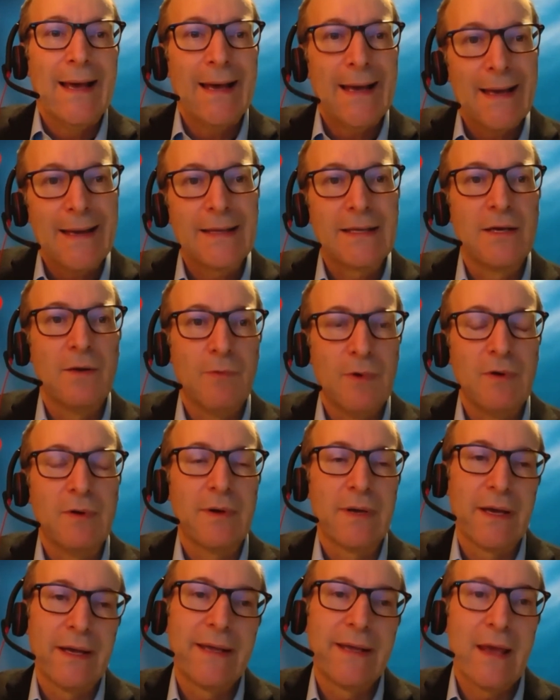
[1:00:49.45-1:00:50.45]

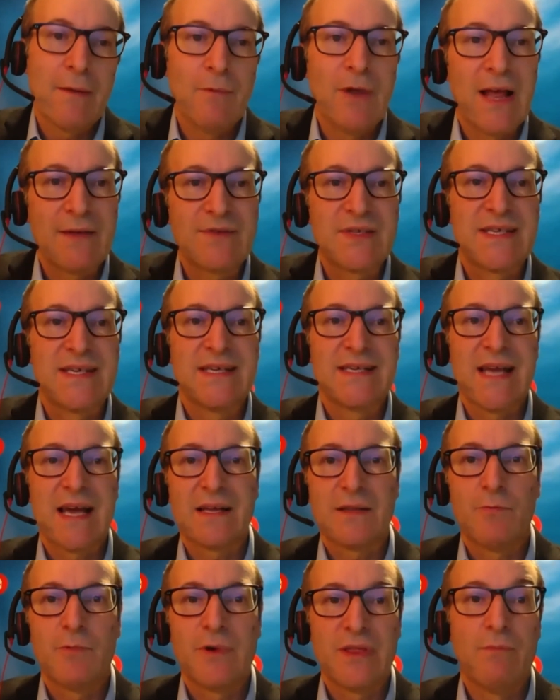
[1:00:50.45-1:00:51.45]
again, we'll have to see
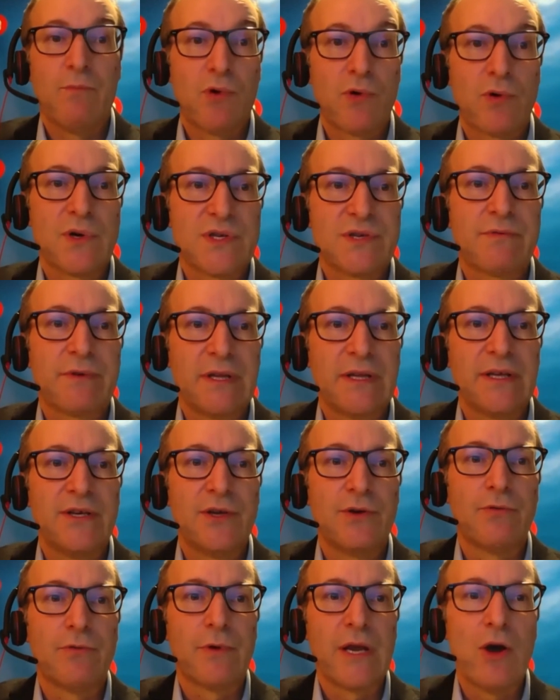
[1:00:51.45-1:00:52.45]
exactly when the borders really
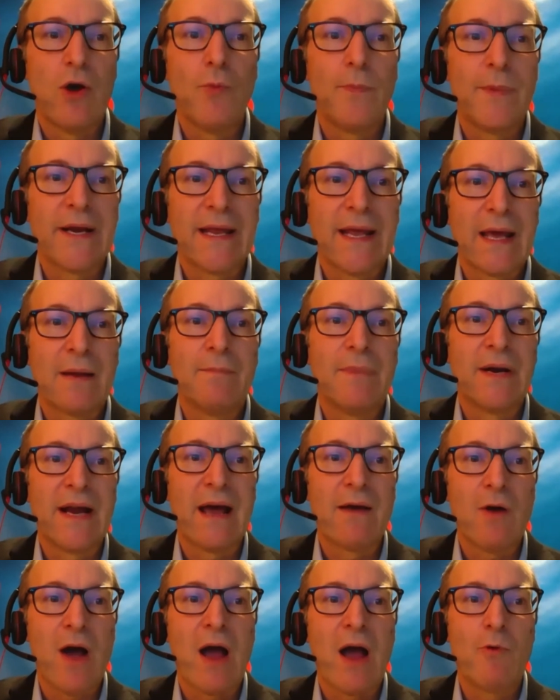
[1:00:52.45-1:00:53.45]
do reopen again, but
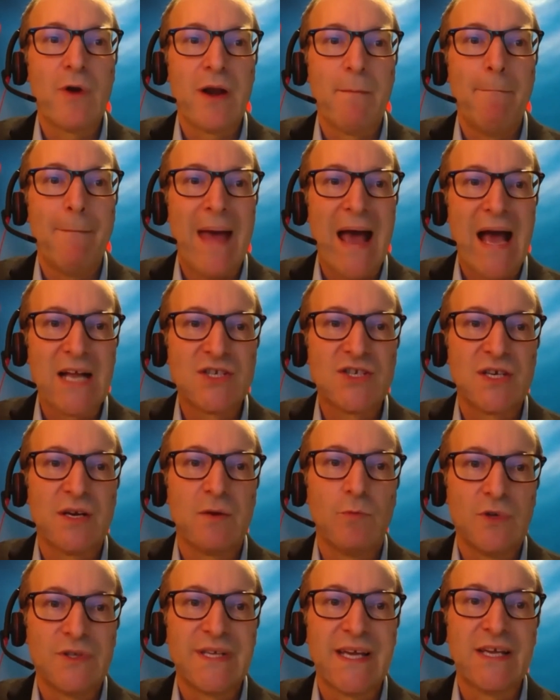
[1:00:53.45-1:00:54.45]
I would imagine
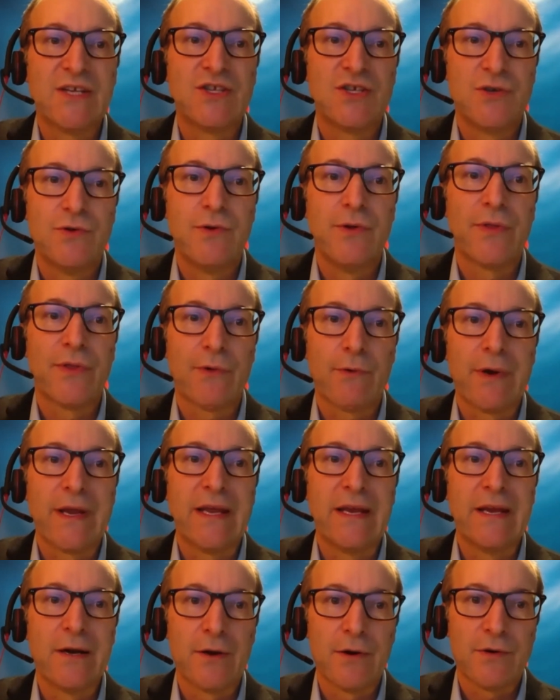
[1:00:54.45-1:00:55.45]
it will take 2 to 3
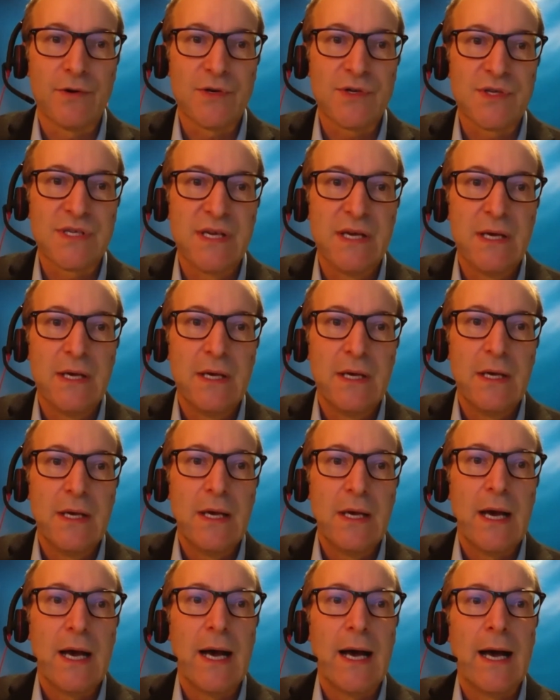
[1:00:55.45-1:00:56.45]
years
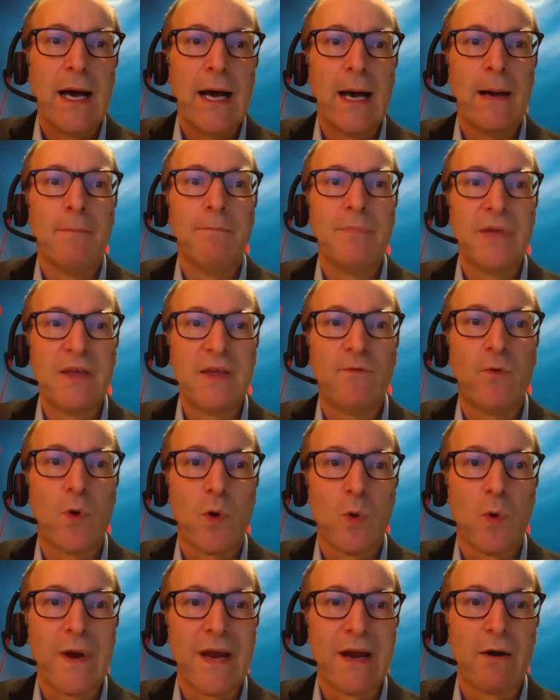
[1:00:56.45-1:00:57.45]

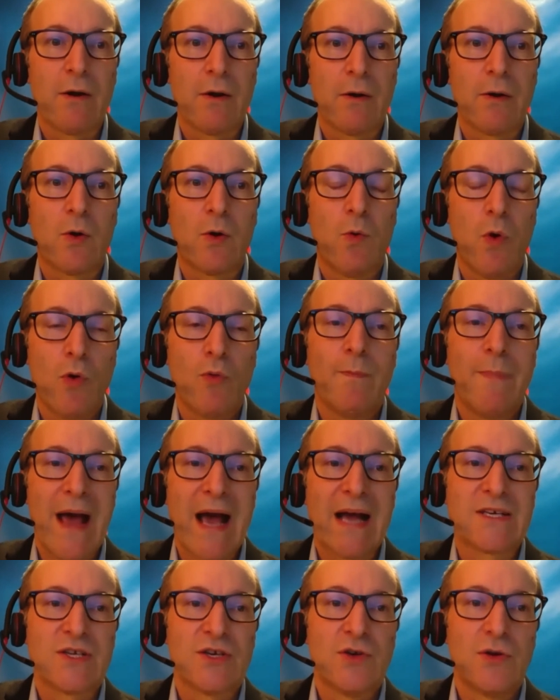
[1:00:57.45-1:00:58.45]
before we are, quote,
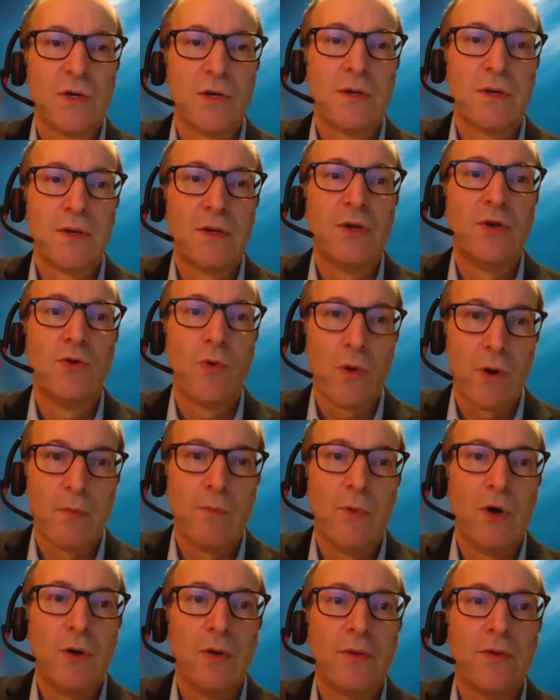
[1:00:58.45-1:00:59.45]
back to
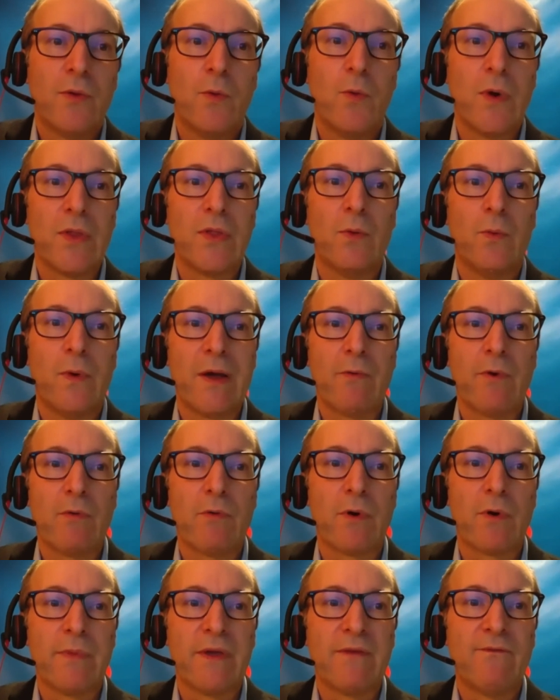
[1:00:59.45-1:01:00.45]
normal, the way we
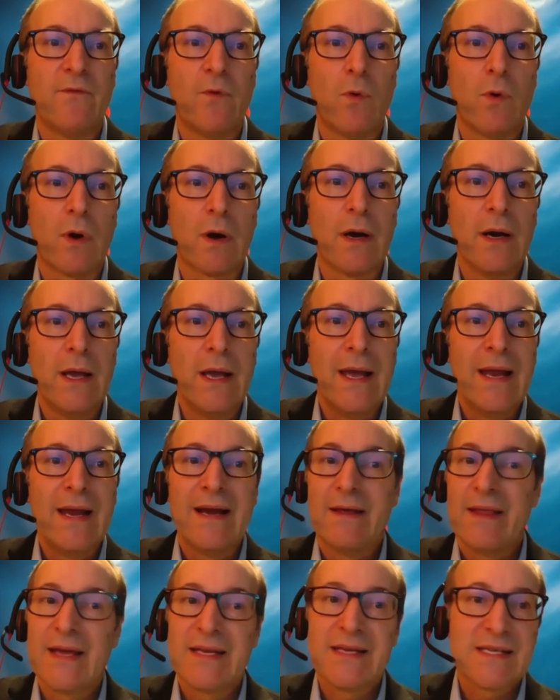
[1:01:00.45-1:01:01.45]
were before.
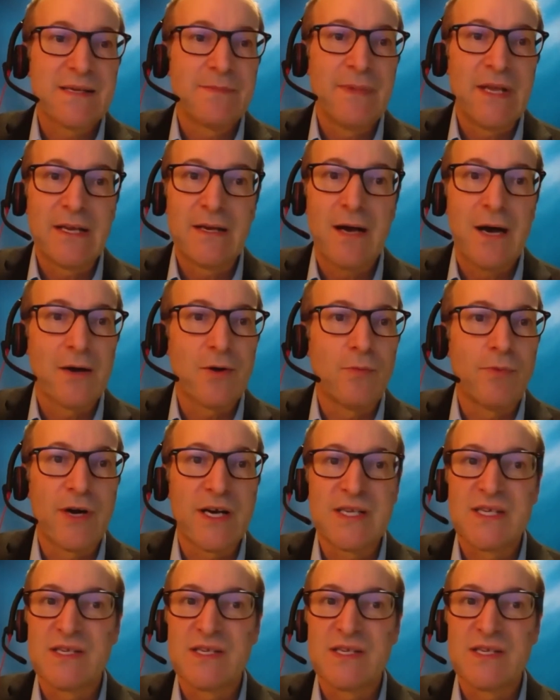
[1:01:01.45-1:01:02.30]
Now, that doesn't mean condo prices